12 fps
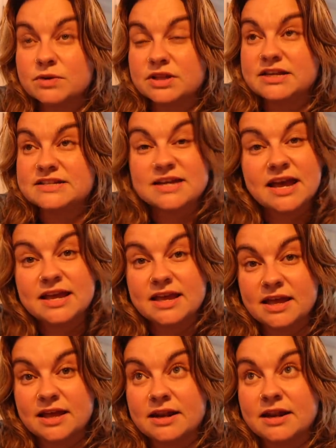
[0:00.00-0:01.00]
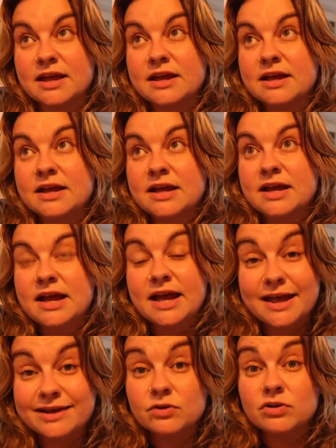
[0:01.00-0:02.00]
really taken
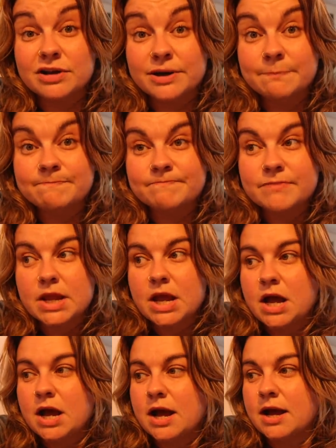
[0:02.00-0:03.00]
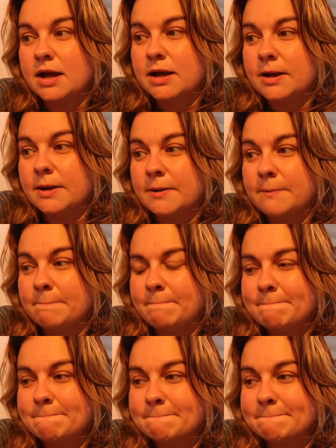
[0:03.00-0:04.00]
head on.
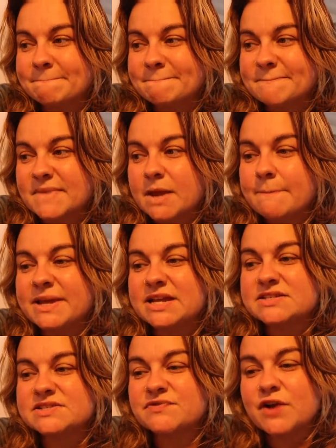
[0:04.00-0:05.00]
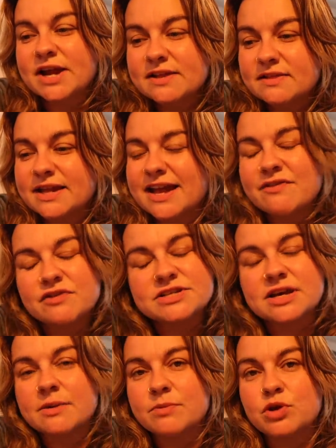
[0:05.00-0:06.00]
Um, because frankly, every
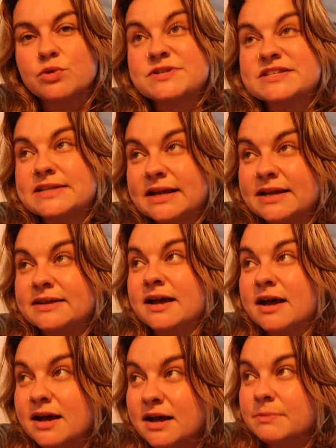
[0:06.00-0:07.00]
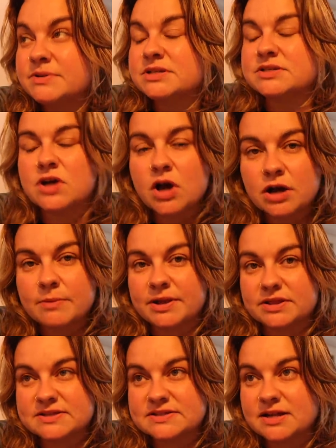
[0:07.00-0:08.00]
time you stand up to talk
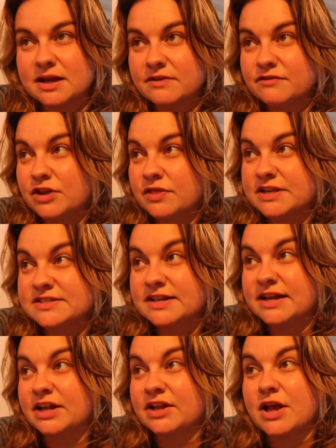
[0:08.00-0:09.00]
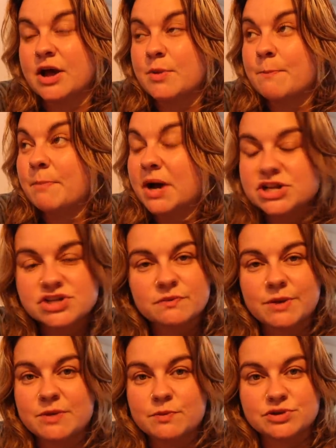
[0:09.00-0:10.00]
about this stuff, it's like a, a bunch of
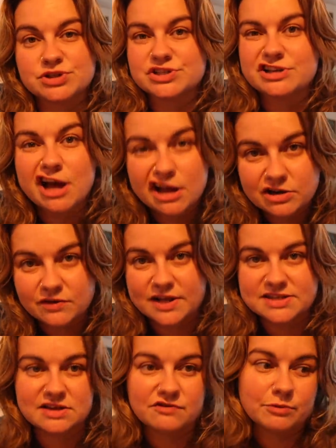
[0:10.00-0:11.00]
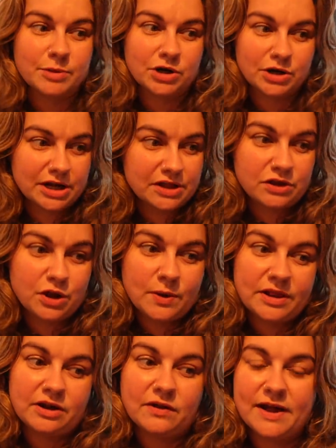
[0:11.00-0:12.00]
people just cut your legs out from underneath you.
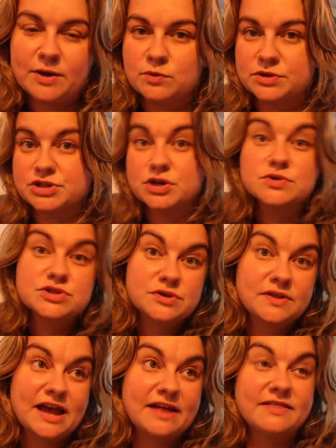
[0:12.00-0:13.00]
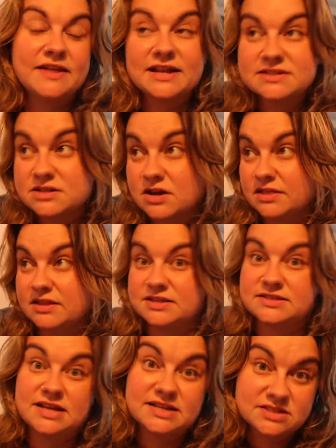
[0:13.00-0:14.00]
And they're like, well, don't do that. That's not
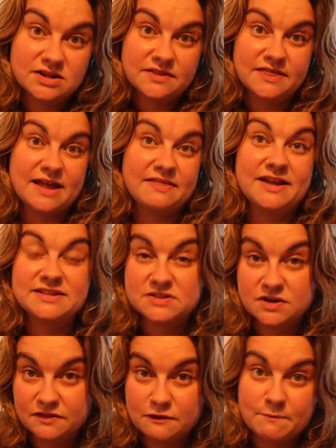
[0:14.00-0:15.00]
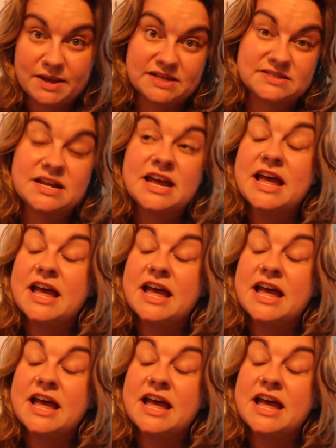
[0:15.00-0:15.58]
this. That's not that. That's not the best.